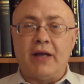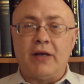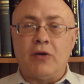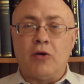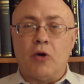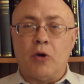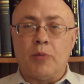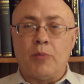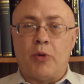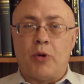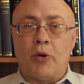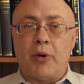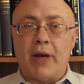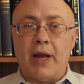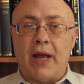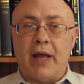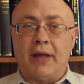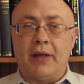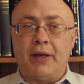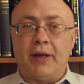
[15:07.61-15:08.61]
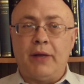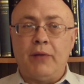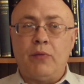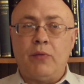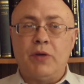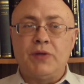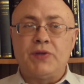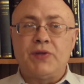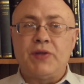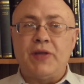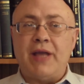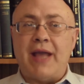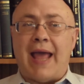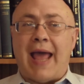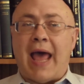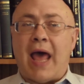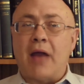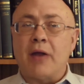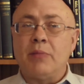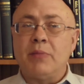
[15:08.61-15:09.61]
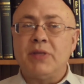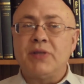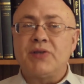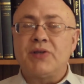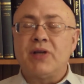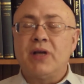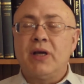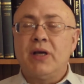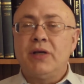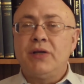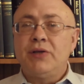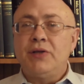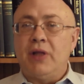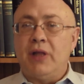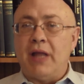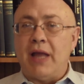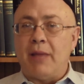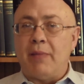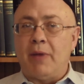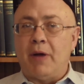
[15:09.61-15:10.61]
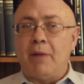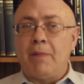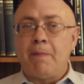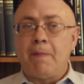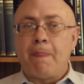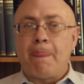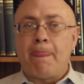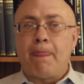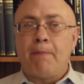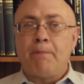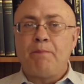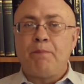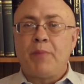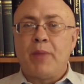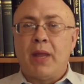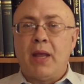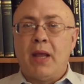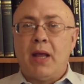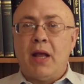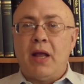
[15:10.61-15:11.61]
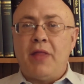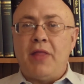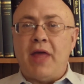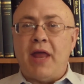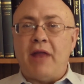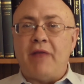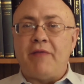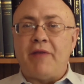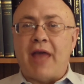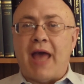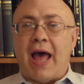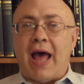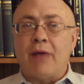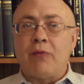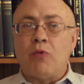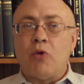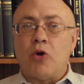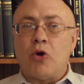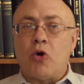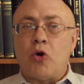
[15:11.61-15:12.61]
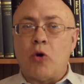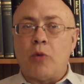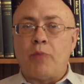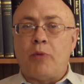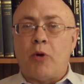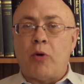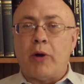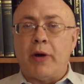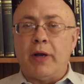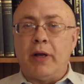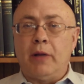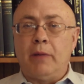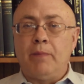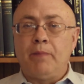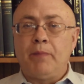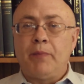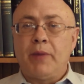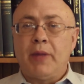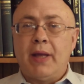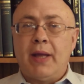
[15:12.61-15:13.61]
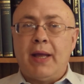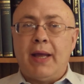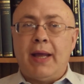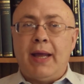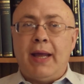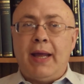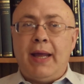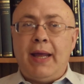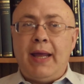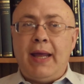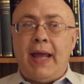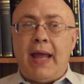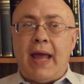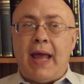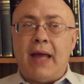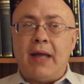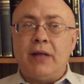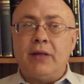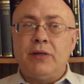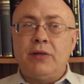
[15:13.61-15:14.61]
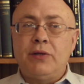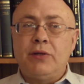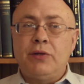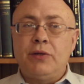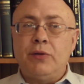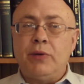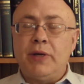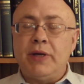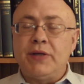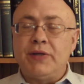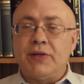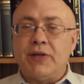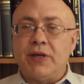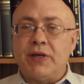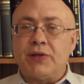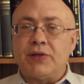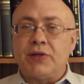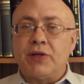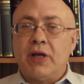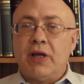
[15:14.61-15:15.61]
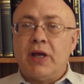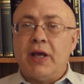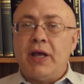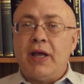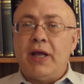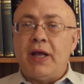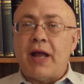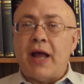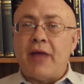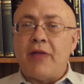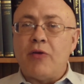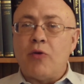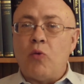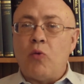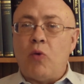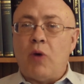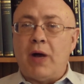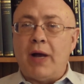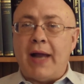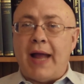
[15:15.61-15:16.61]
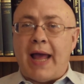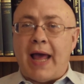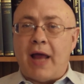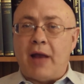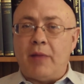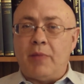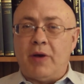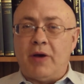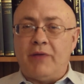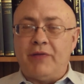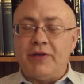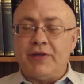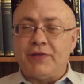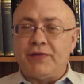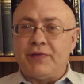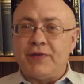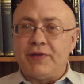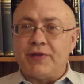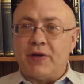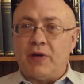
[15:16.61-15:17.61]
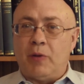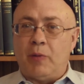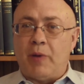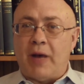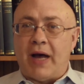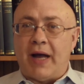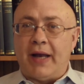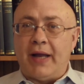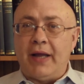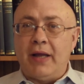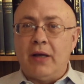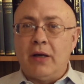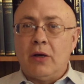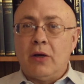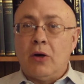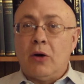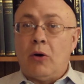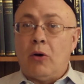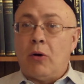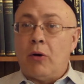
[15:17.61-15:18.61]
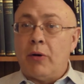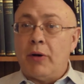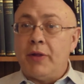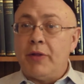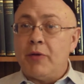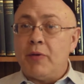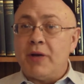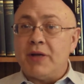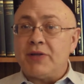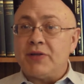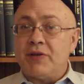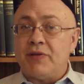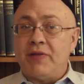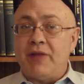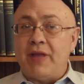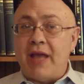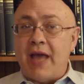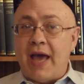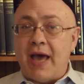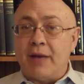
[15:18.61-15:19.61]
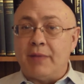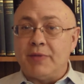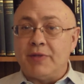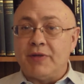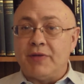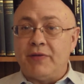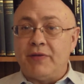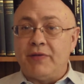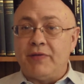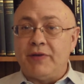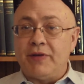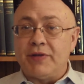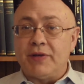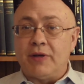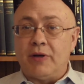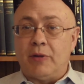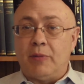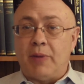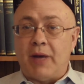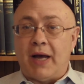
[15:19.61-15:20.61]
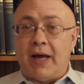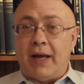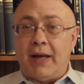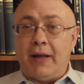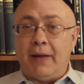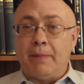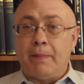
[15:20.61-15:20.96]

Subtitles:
corporeality was the Atomist dilemma, that if God were corporeal, he had to exist in either one atom of his physical body or in the rest of the atoms of the physical body.